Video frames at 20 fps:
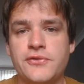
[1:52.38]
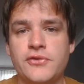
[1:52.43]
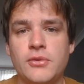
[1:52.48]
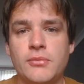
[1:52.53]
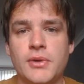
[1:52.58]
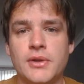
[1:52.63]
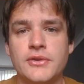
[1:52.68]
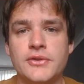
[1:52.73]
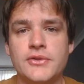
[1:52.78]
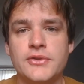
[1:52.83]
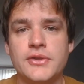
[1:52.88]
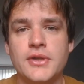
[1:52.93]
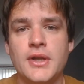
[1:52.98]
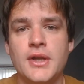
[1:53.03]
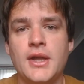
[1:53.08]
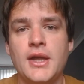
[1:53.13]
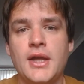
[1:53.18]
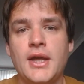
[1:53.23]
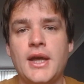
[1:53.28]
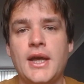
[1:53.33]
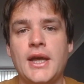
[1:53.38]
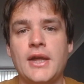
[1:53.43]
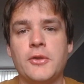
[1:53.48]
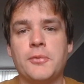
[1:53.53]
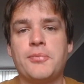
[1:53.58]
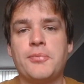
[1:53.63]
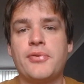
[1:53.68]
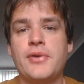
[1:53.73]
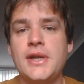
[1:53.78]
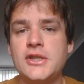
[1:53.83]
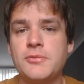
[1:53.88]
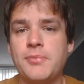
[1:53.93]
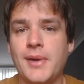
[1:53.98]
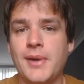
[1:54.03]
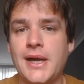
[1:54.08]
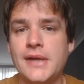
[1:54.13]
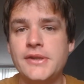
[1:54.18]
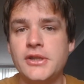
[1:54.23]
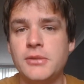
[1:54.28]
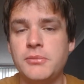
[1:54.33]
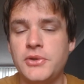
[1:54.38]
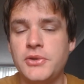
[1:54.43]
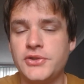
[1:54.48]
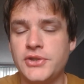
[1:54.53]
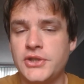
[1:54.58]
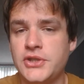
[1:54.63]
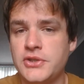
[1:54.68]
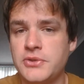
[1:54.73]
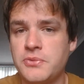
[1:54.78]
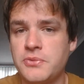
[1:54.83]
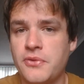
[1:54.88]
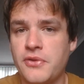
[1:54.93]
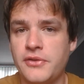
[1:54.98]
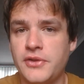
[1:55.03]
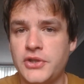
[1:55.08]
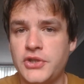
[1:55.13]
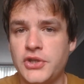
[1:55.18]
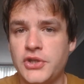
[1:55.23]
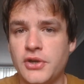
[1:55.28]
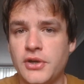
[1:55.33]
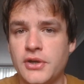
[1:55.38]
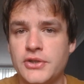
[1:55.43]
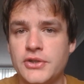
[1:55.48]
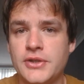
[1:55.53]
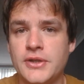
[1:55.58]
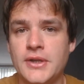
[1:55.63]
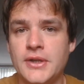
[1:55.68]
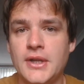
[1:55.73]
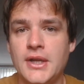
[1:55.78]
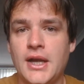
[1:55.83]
few months, the praise band and the musicians within the church